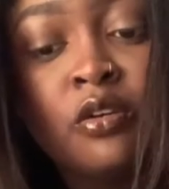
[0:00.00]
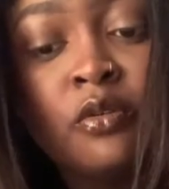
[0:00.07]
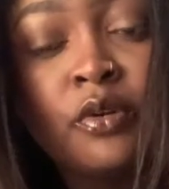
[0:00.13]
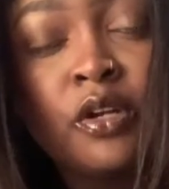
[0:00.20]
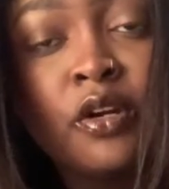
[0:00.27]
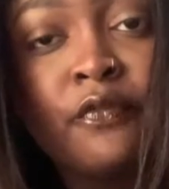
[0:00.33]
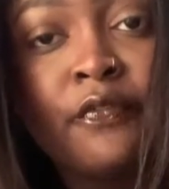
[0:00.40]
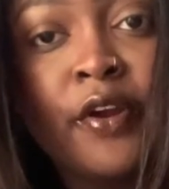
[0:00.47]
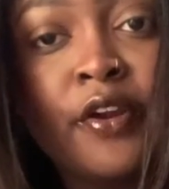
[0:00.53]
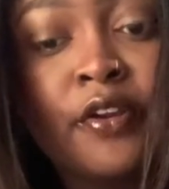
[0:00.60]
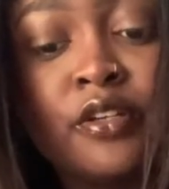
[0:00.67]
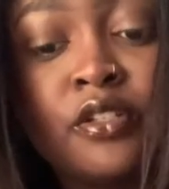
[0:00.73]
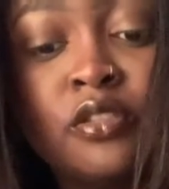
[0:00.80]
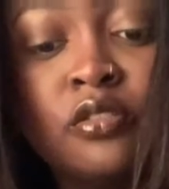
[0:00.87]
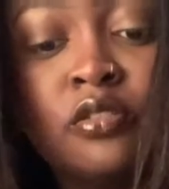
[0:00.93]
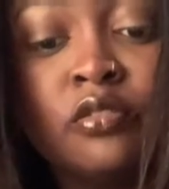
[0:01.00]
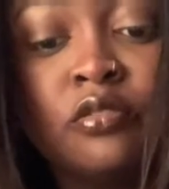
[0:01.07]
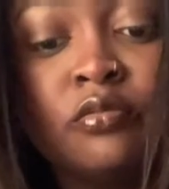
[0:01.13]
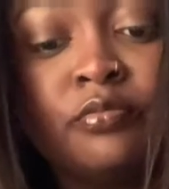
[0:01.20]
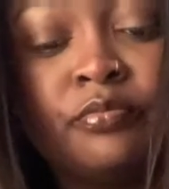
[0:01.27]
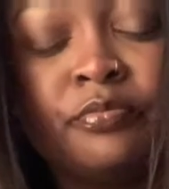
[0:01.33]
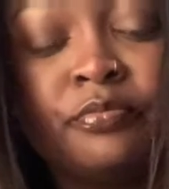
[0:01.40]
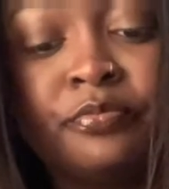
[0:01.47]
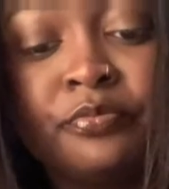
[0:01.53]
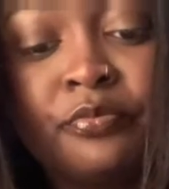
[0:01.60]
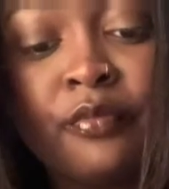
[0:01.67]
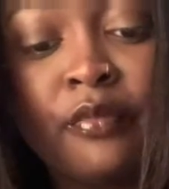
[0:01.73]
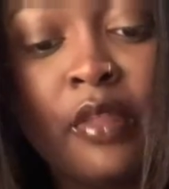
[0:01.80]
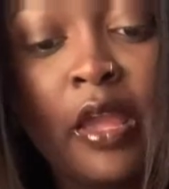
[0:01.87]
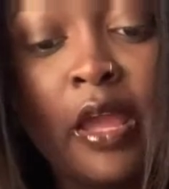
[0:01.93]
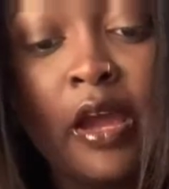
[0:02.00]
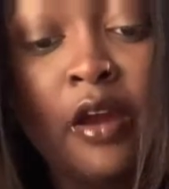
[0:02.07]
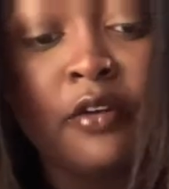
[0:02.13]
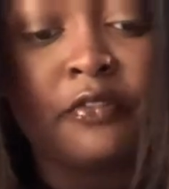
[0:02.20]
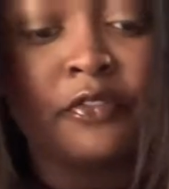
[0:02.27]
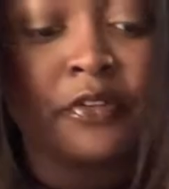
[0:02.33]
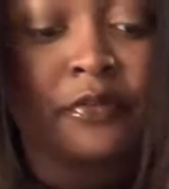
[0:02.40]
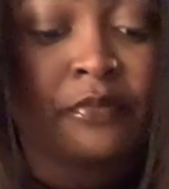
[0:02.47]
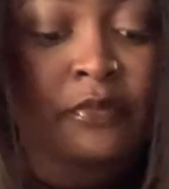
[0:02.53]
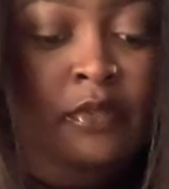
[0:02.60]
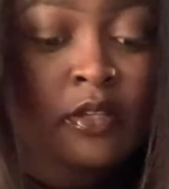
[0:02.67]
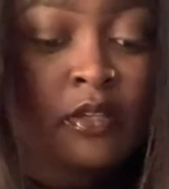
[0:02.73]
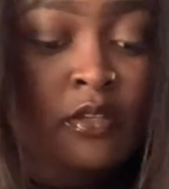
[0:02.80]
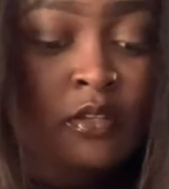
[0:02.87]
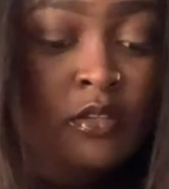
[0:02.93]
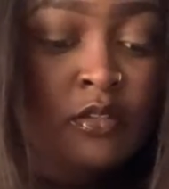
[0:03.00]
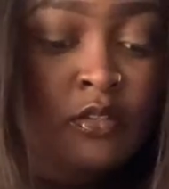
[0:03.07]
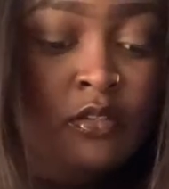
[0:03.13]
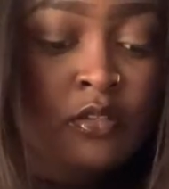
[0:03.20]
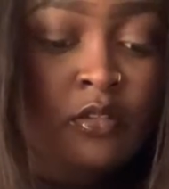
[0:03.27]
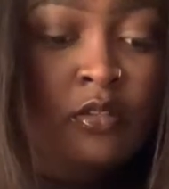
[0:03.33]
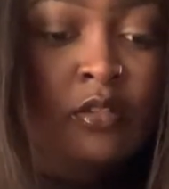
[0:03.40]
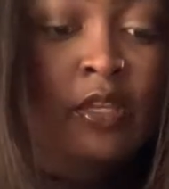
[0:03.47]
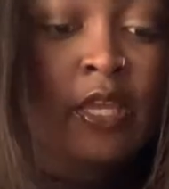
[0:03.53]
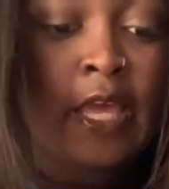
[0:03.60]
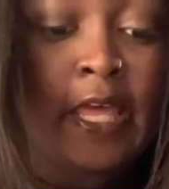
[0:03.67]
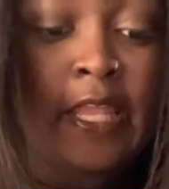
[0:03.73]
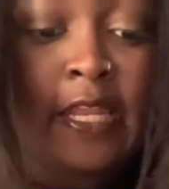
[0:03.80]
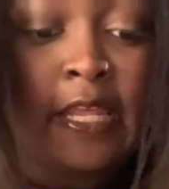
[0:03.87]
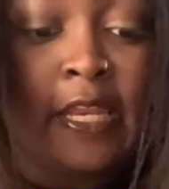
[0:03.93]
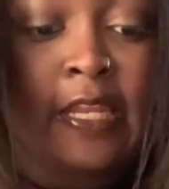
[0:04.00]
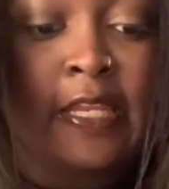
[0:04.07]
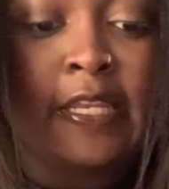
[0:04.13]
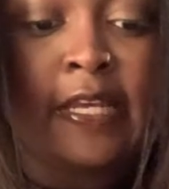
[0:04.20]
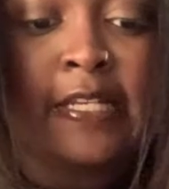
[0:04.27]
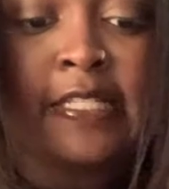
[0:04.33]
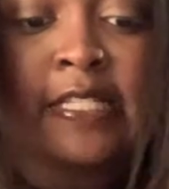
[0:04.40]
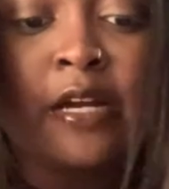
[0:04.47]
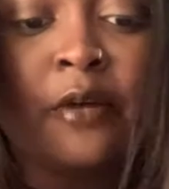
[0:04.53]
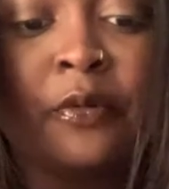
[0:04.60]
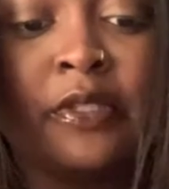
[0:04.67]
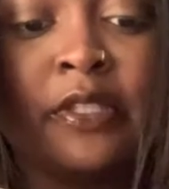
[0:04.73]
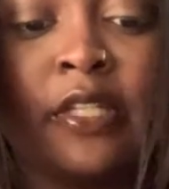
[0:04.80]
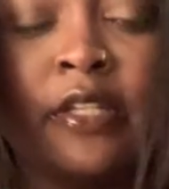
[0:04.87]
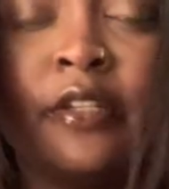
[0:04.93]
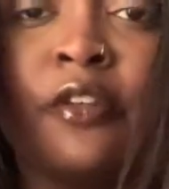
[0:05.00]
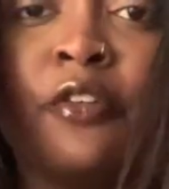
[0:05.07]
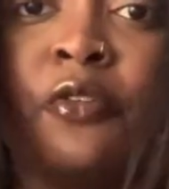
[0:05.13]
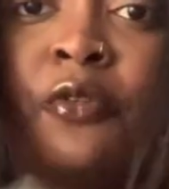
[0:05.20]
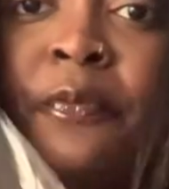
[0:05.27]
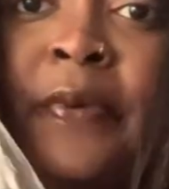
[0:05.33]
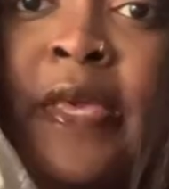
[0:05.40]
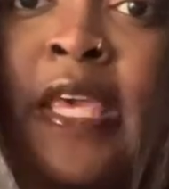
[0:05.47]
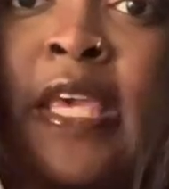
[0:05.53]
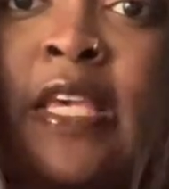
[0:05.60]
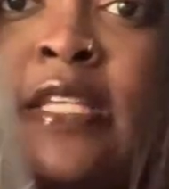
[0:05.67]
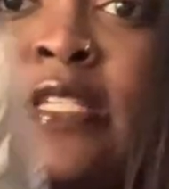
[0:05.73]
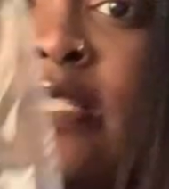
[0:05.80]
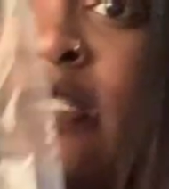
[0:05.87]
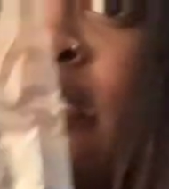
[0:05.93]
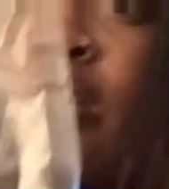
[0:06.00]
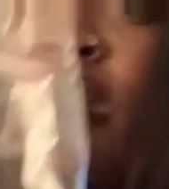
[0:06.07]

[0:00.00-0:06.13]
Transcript: go vertical however and then it does come with a little piece